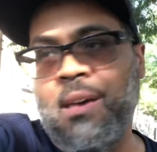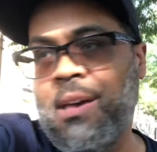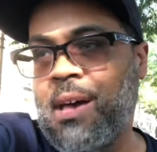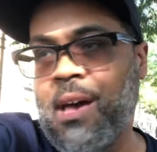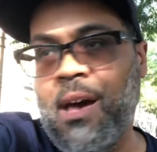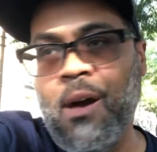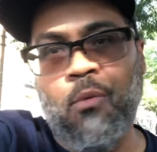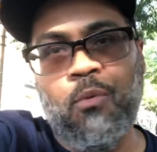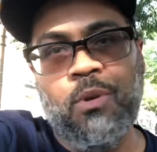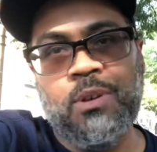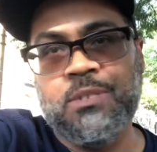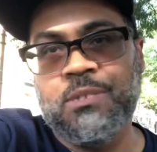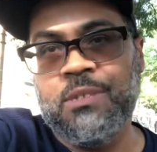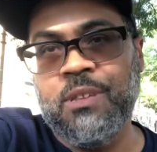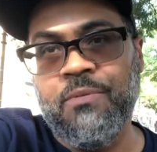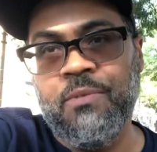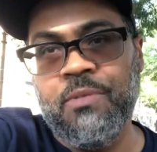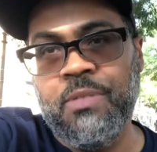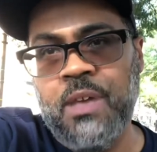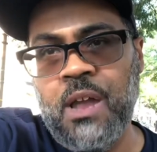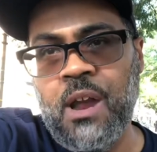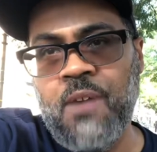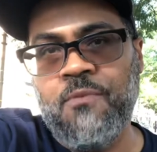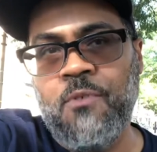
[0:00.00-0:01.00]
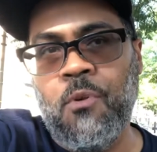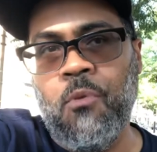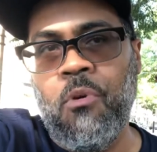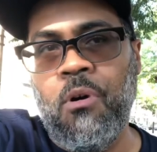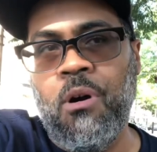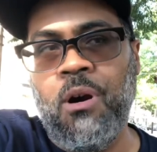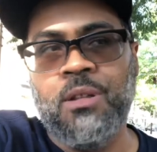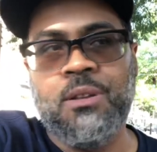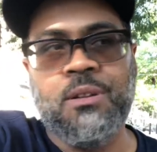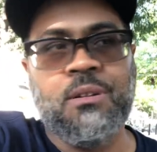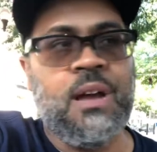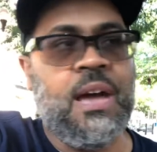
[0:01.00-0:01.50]
I wasn't even there for
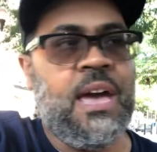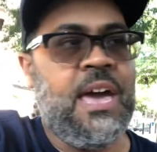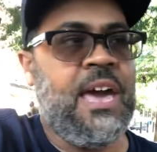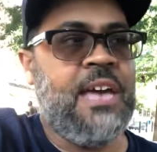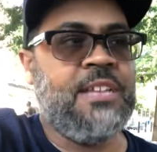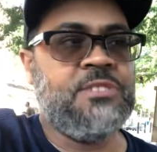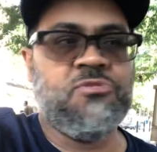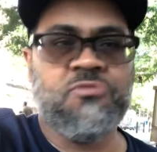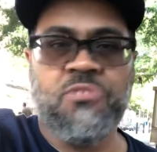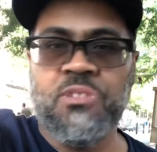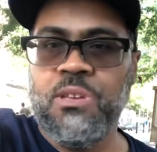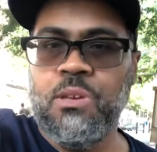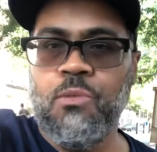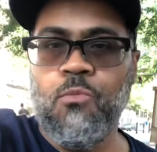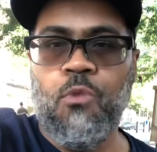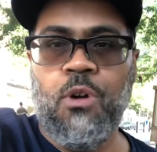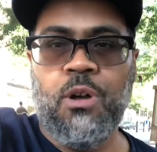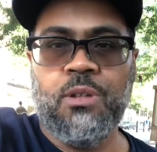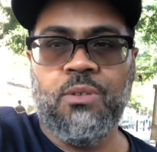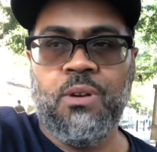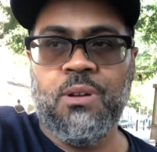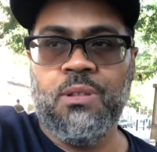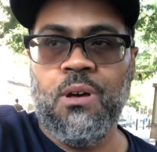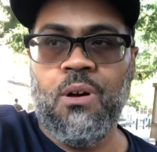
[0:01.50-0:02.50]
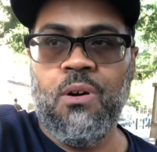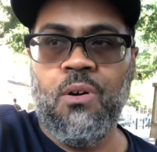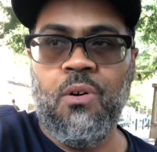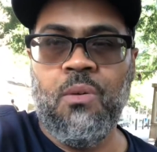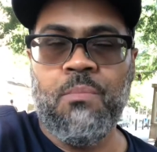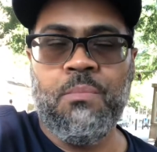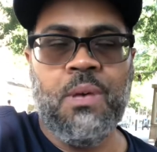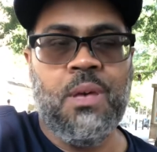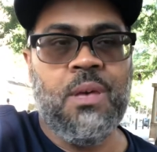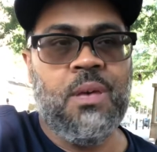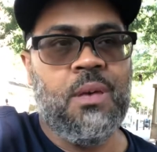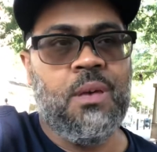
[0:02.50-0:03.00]
water. I had drinking water at
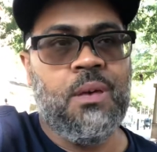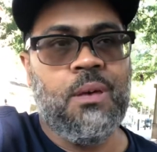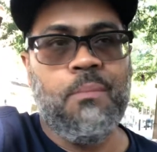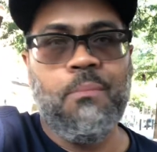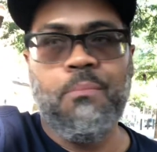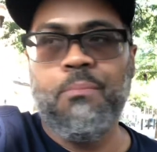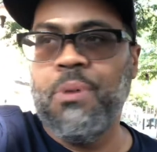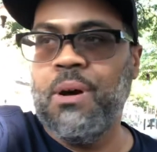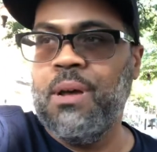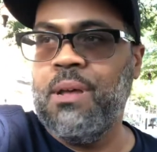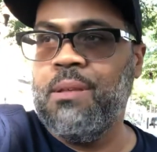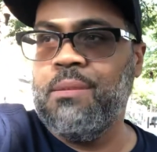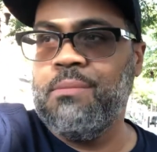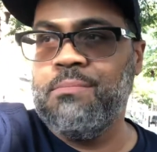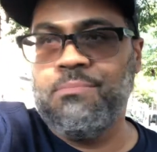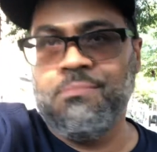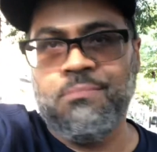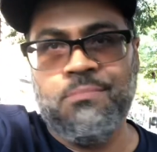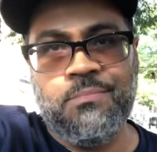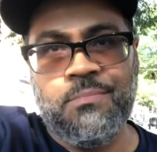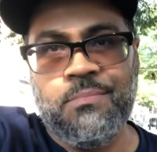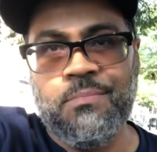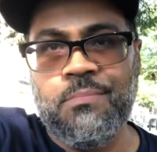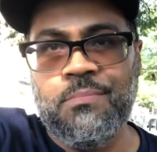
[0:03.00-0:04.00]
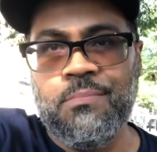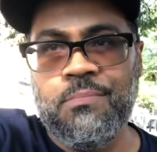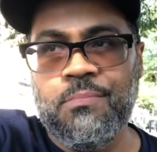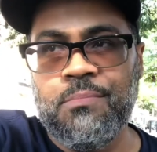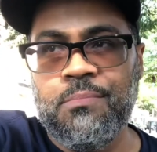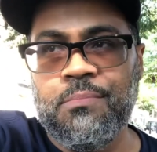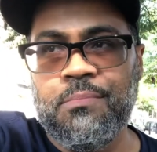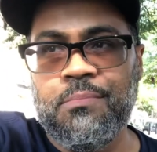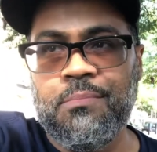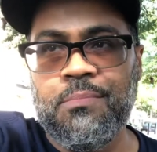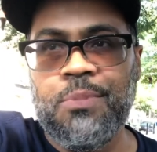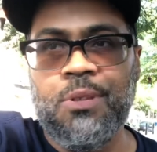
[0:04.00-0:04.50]
home, but,
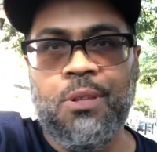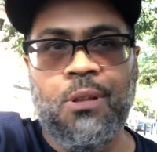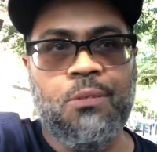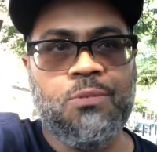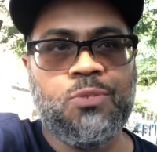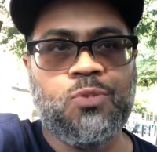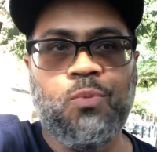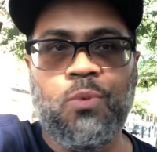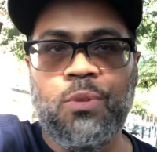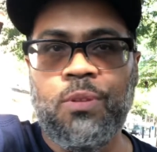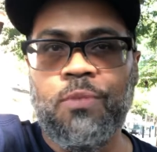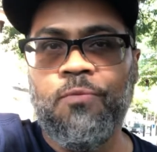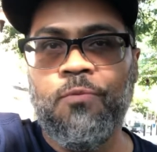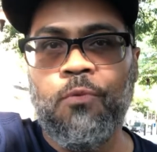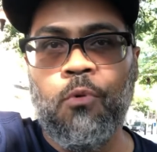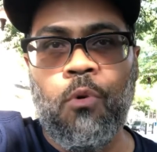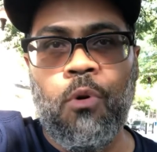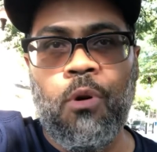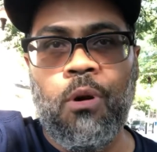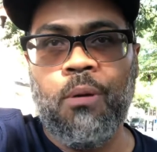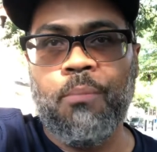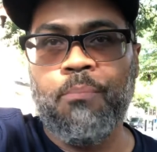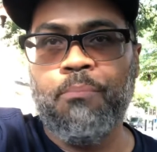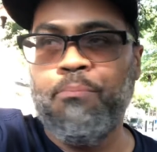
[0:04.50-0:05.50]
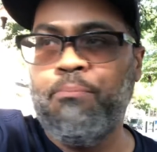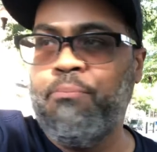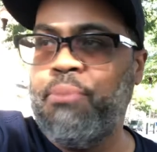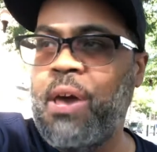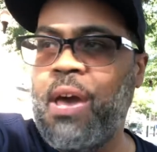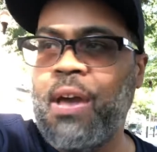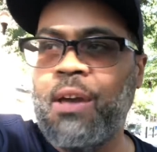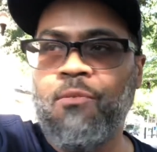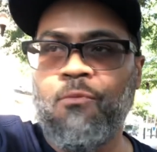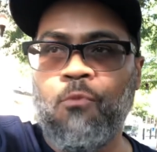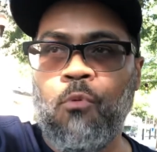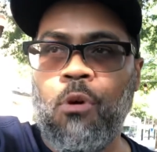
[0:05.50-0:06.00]
you know, 24
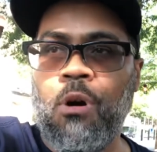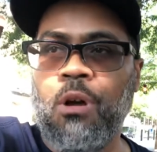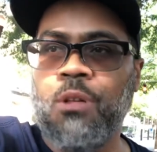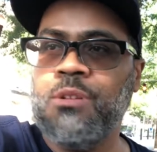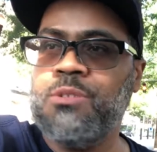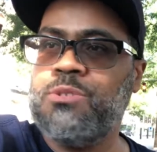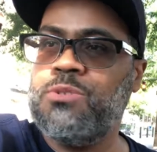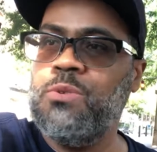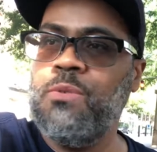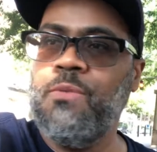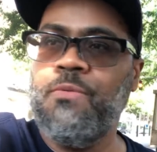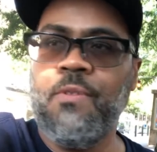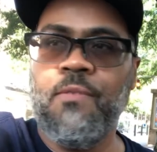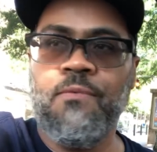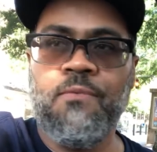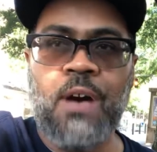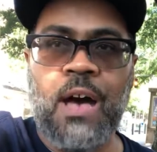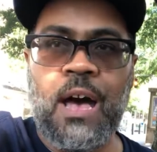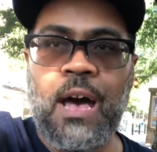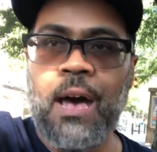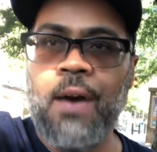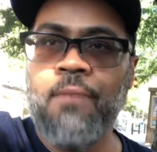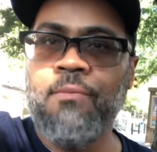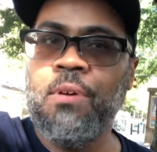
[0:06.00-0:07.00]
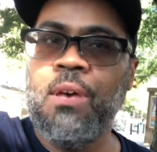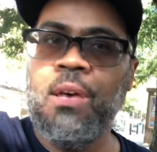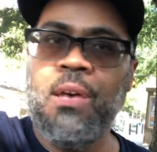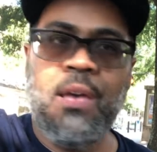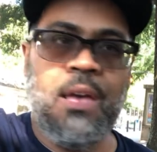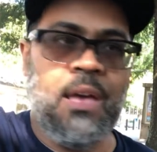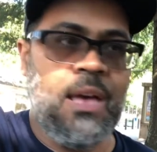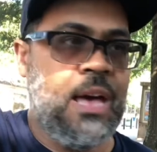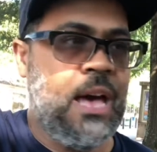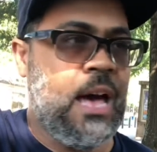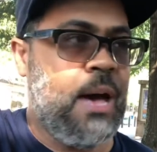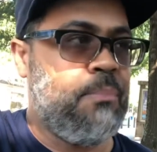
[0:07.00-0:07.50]
pack of water, 2 for $5.
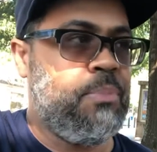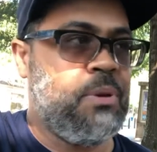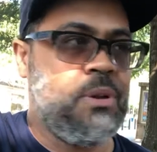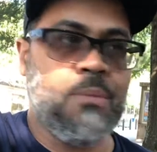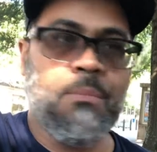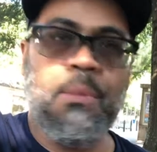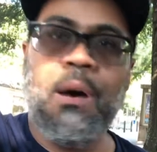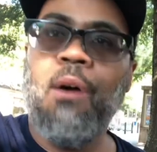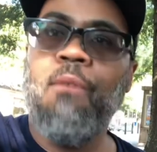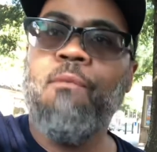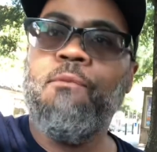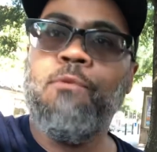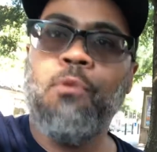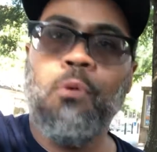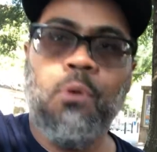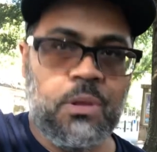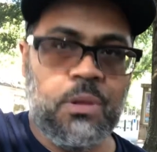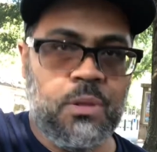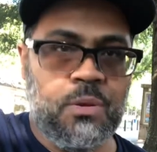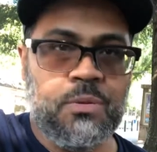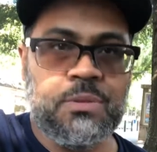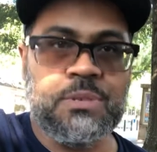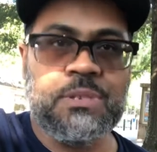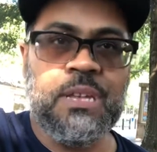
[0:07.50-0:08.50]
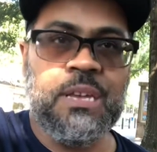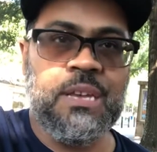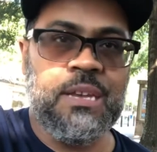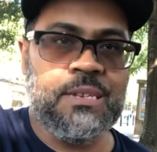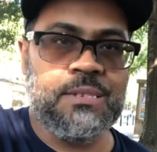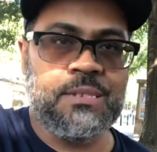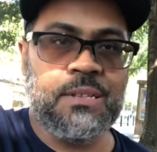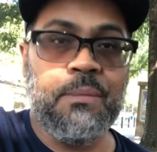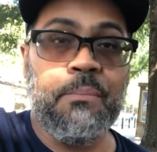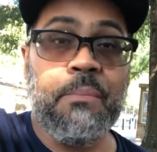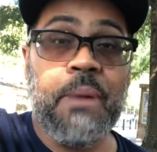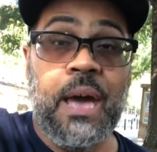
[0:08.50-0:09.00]
I put about 4 of those
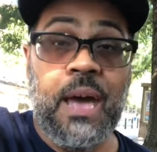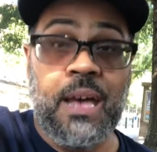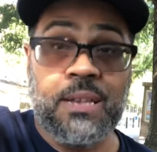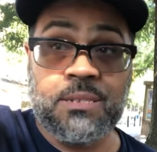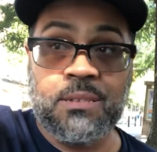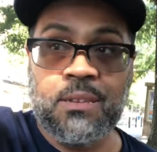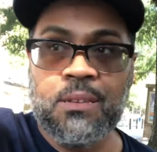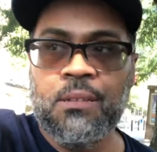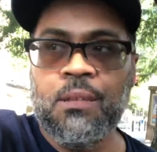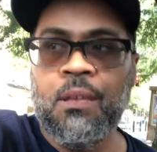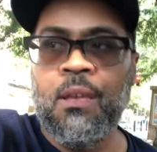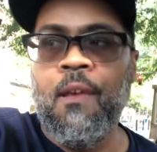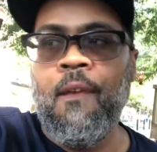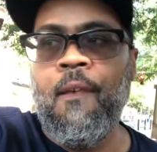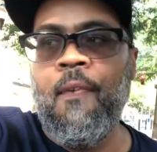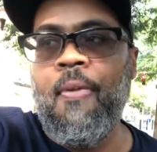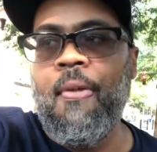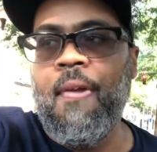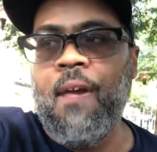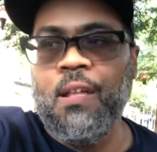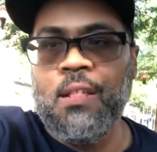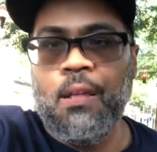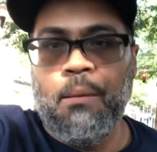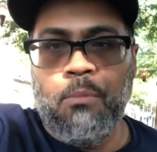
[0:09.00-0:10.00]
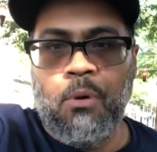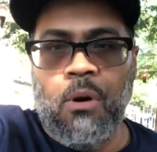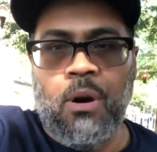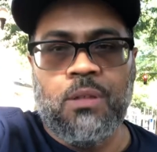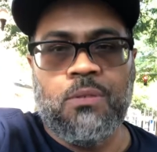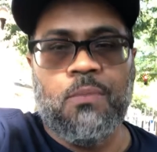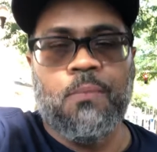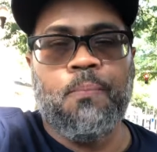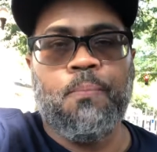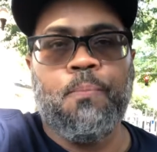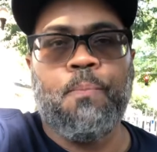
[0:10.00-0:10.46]
things in a basket, and I bought them.